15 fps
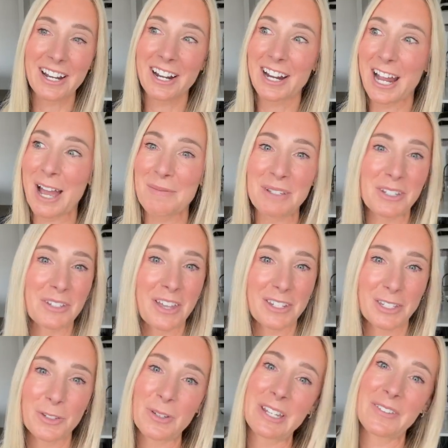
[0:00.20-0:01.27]
Year! Happy
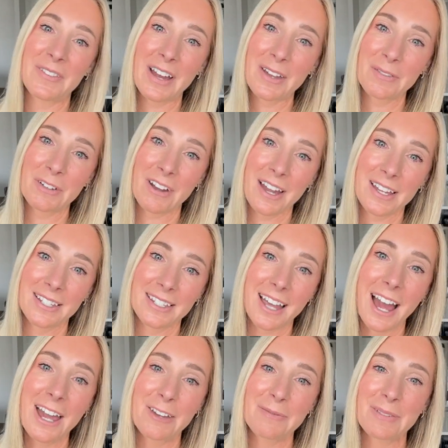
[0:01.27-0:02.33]
2025, you guys.
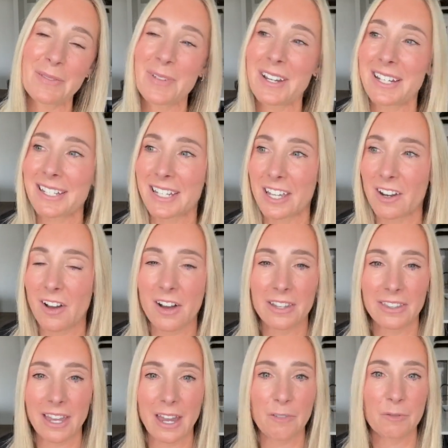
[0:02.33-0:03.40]
I've been wanting to get
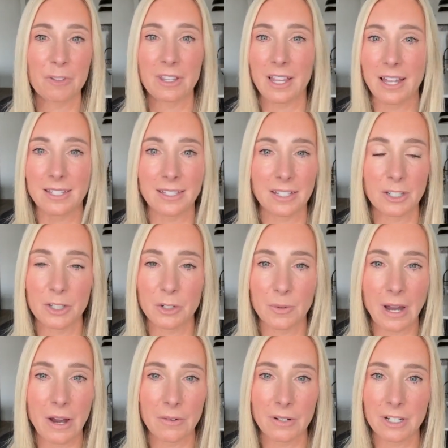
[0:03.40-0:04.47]
on live for the last like
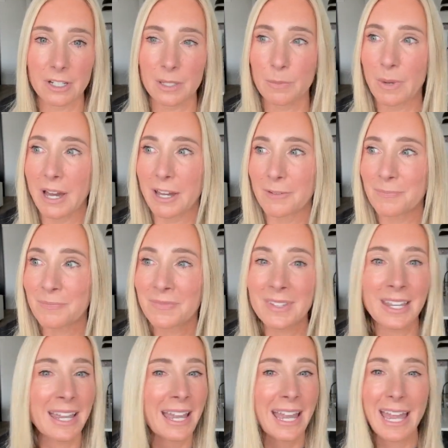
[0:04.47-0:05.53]
2 hours, but
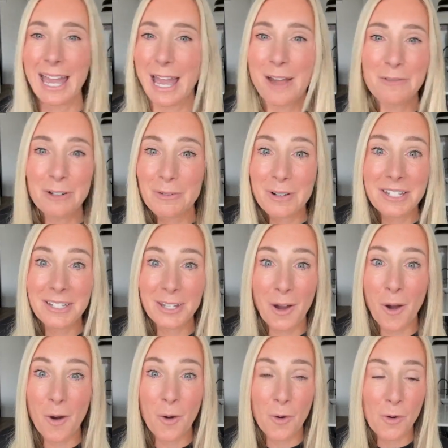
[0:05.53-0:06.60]
everyone's
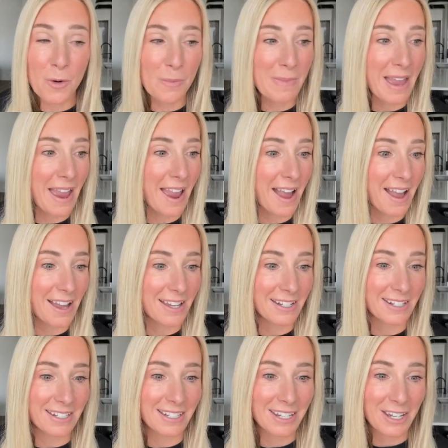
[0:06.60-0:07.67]
home
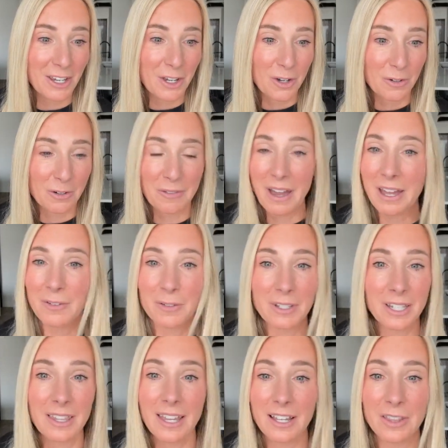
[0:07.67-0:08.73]
and we've had
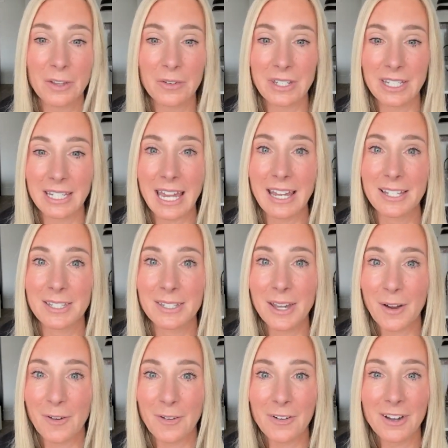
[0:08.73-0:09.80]
really like a low-key day.
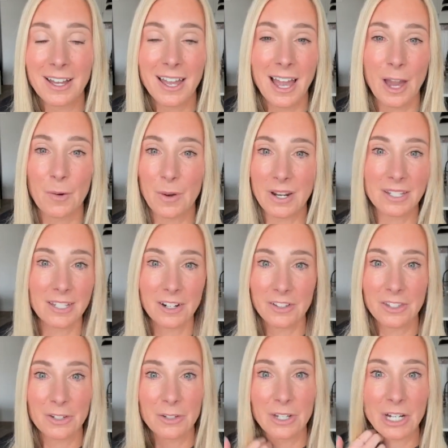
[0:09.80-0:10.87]
So I want to
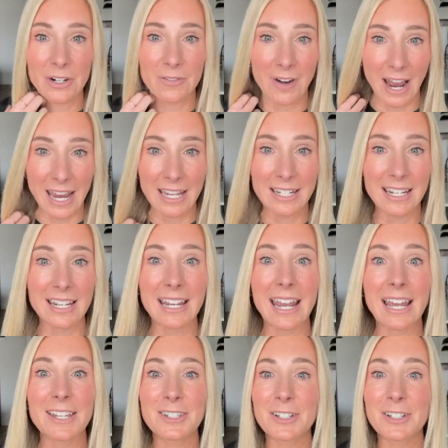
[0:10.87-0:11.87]
start the new year right and